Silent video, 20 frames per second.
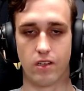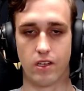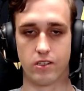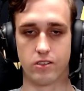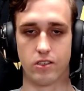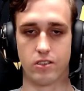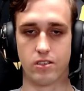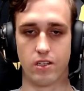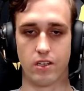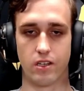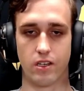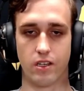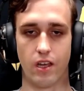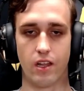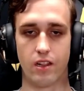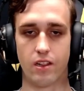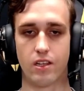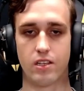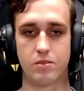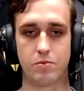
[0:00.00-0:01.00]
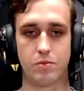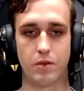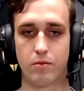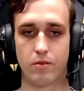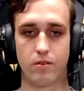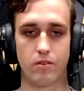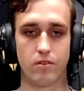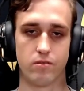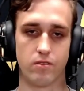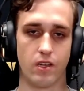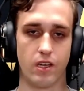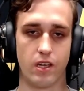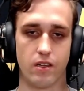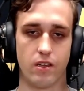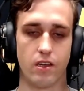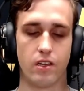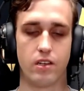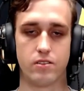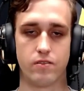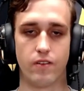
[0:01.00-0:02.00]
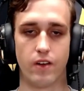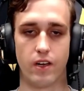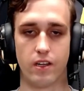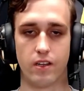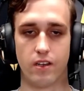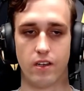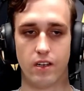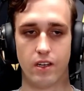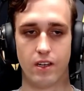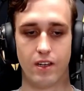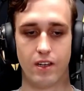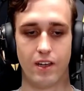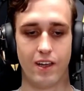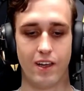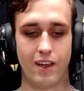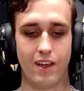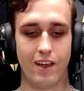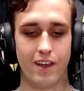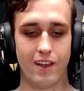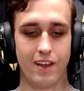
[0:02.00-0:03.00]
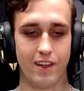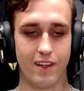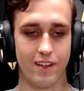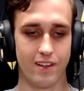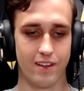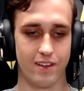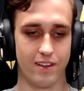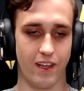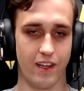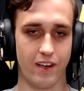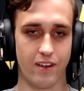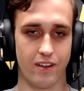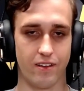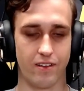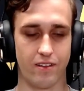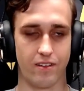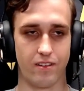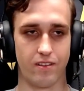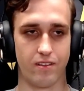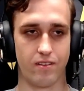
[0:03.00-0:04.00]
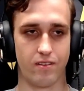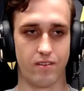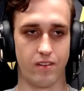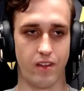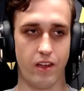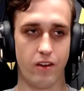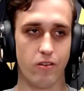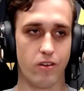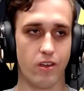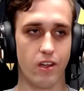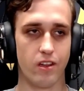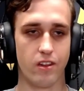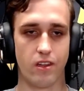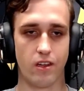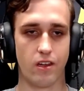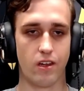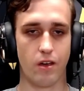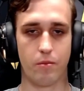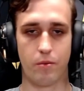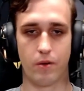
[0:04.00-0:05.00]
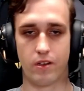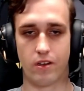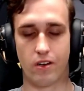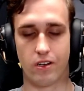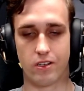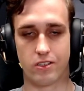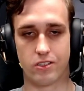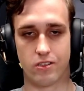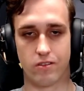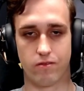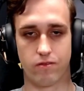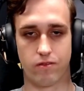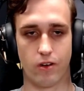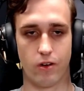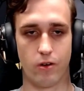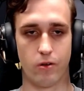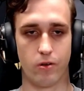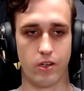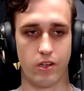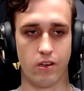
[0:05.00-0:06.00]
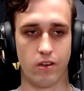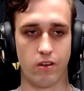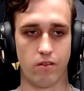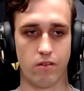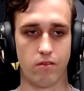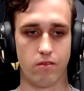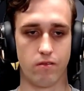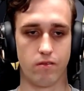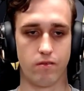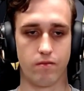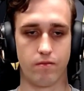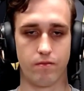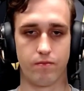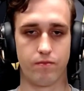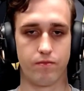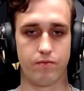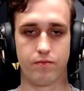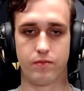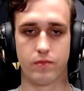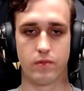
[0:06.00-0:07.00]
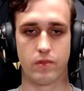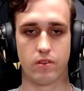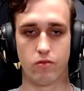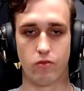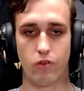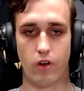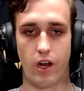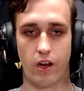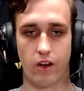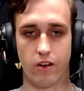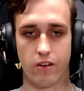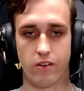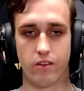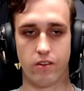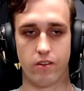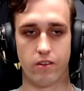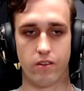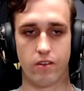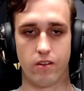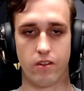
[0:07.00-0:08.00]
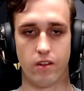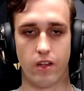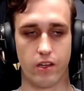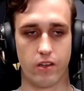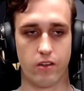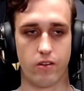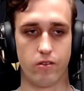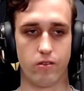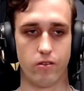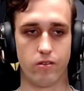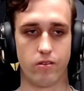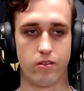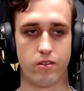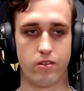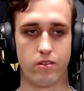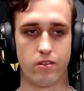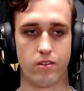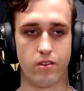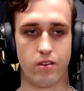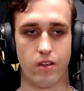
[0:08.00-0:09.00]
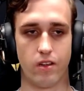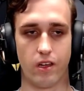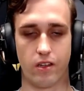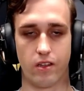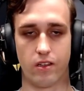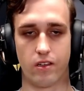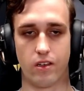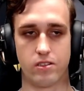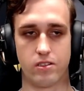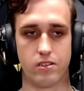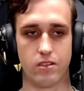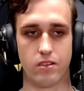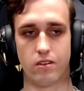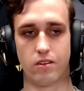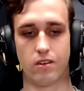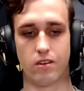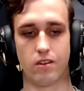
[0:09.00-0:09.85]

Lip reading: like just like headless people, like it's fine. Then you can take up a notch of going ranked. Like you don't like, because in,